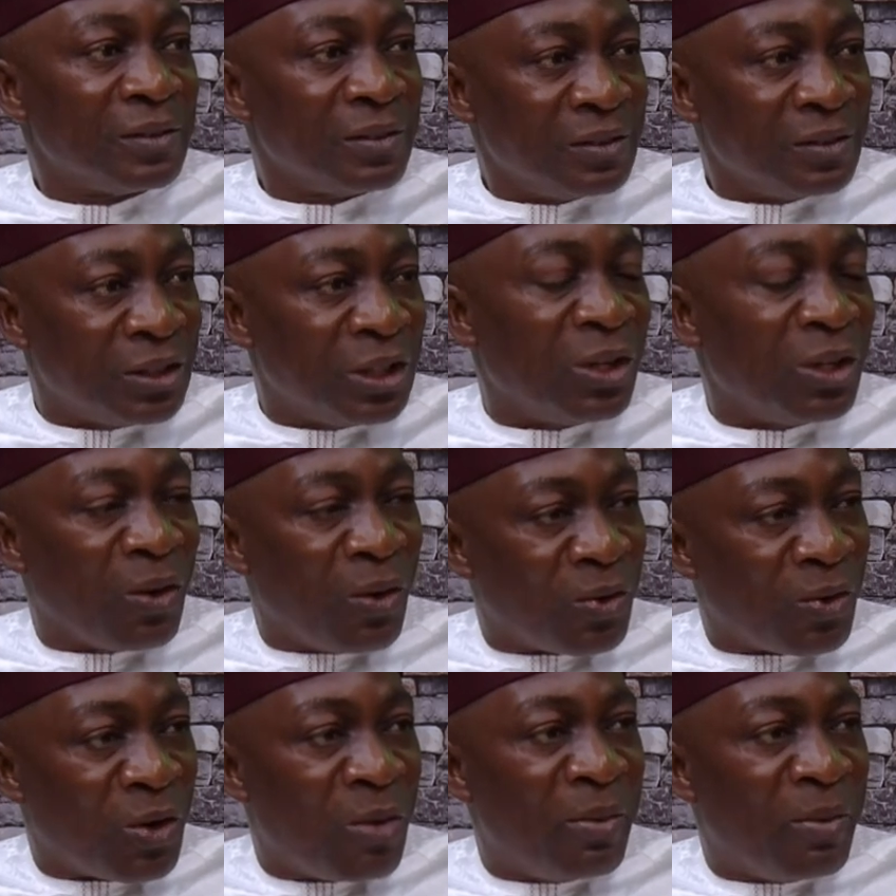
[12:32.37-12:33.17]
the
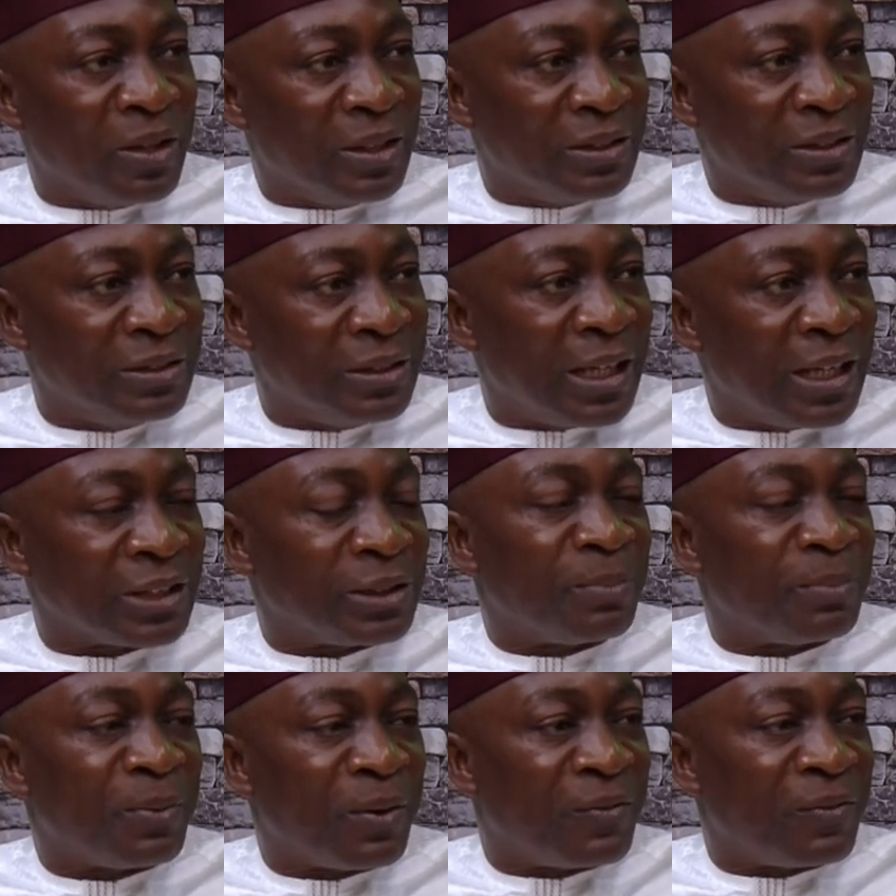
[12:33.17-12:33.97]
or common
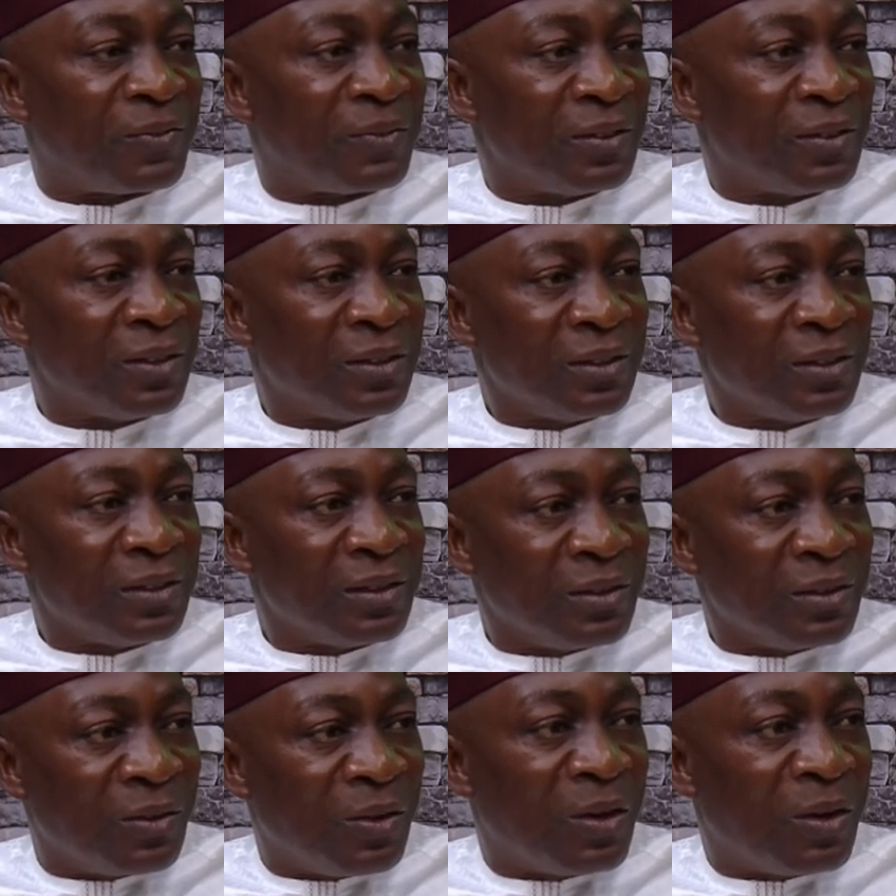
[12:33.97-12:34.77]
leadership of
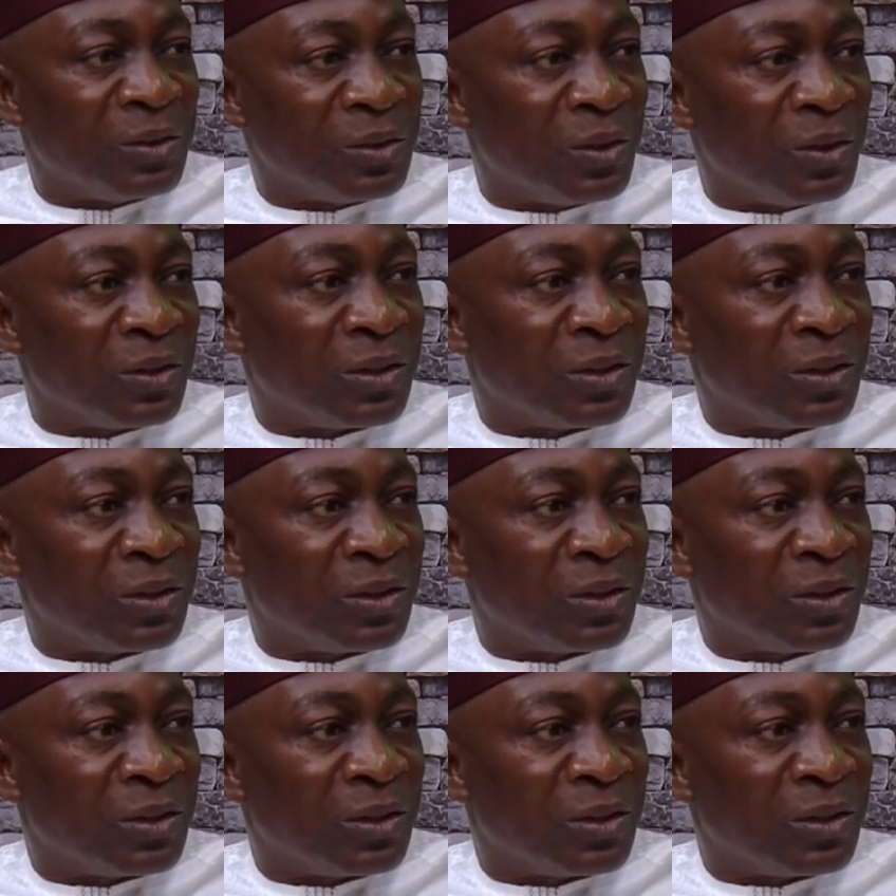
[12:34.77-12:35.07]
God,